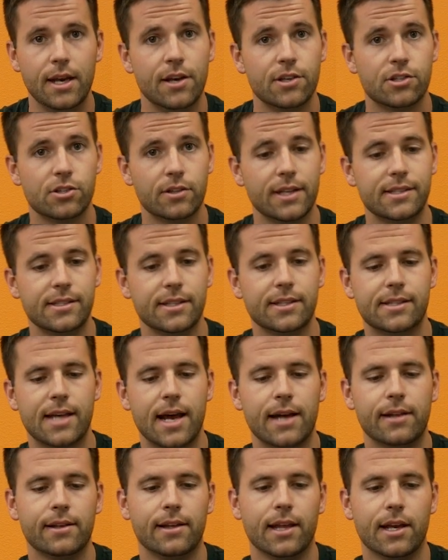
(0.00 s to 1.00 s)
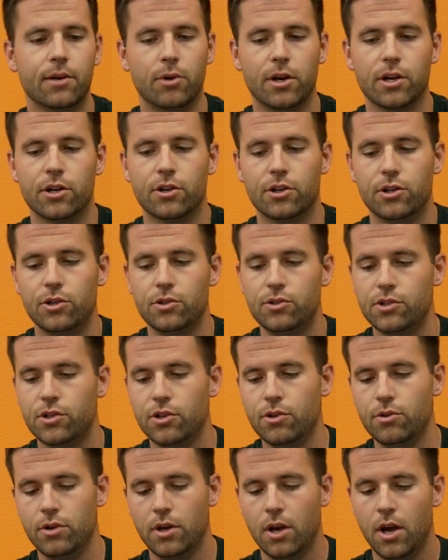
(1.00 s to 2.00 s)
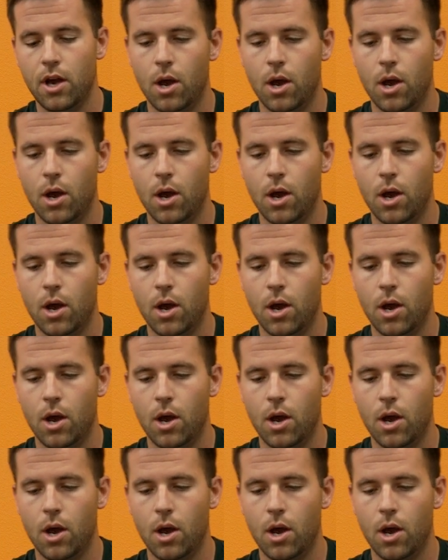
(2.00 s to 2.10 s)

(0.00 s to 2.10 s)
So that's exactly like what you're used to.